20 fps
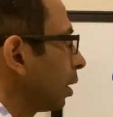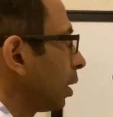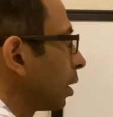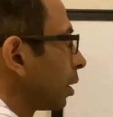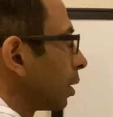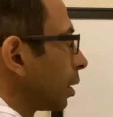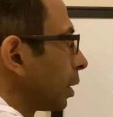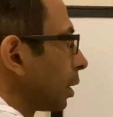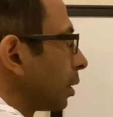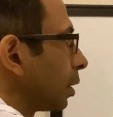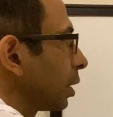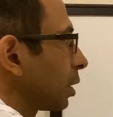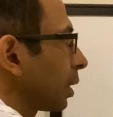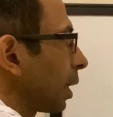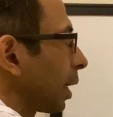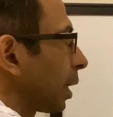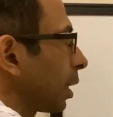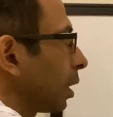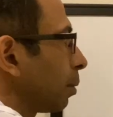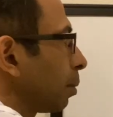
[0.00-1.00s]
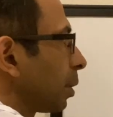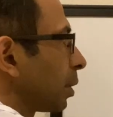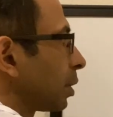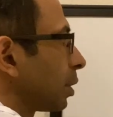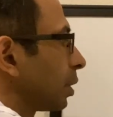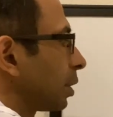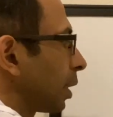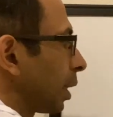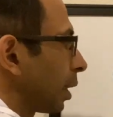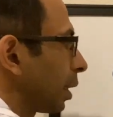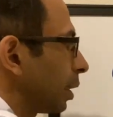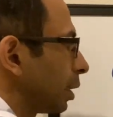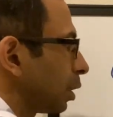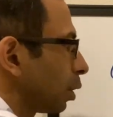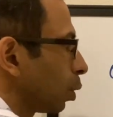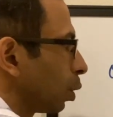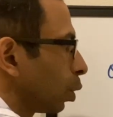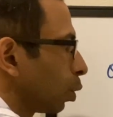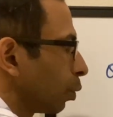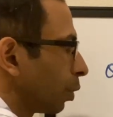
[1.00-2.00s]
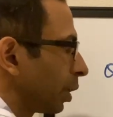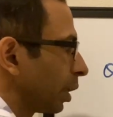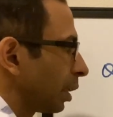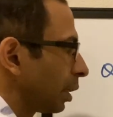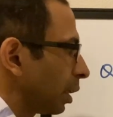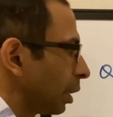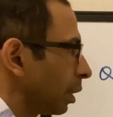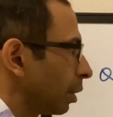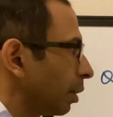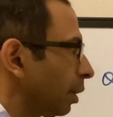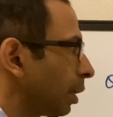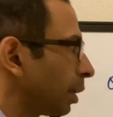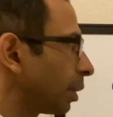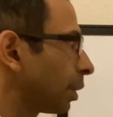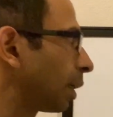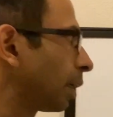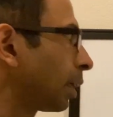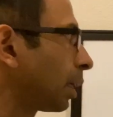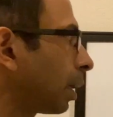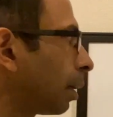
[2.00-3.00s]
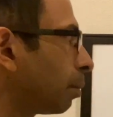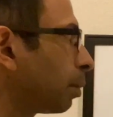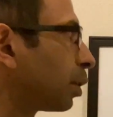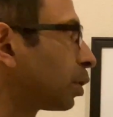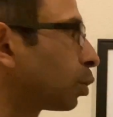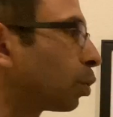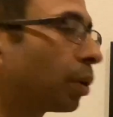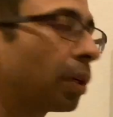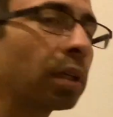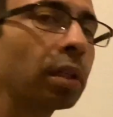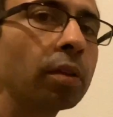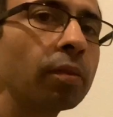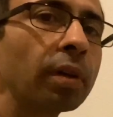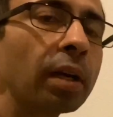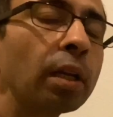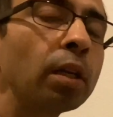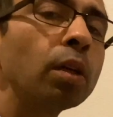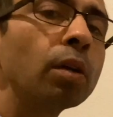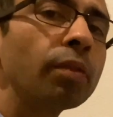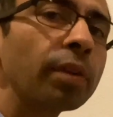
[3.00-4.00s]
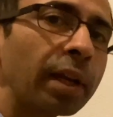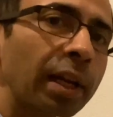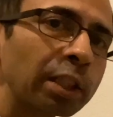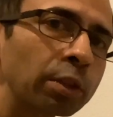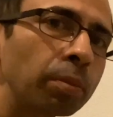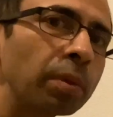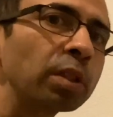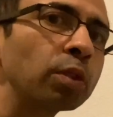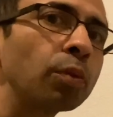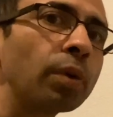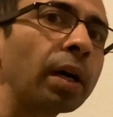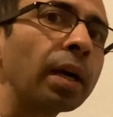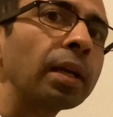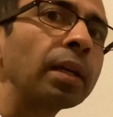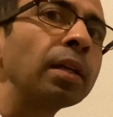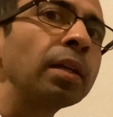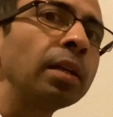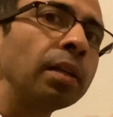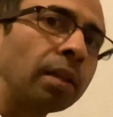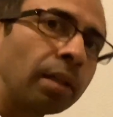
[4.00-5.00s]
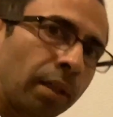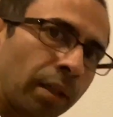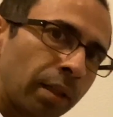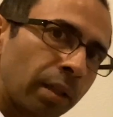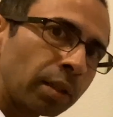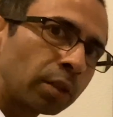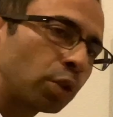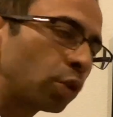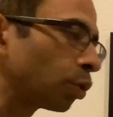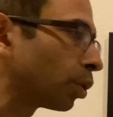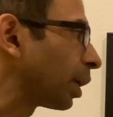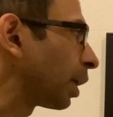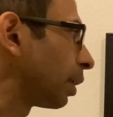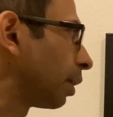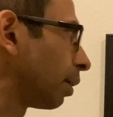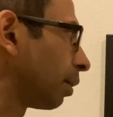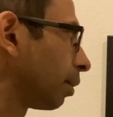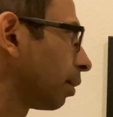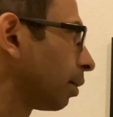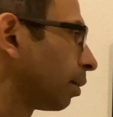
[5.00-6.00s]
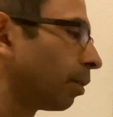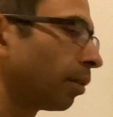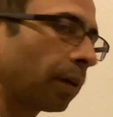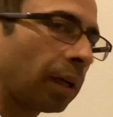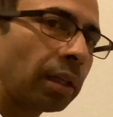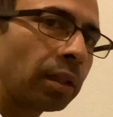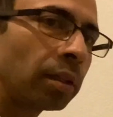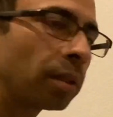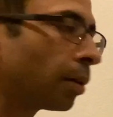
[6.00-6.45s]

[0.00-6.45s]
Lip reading: that this angle plus this angle is equal to 180 degree, and that helps us to get the value of x plus y together, right?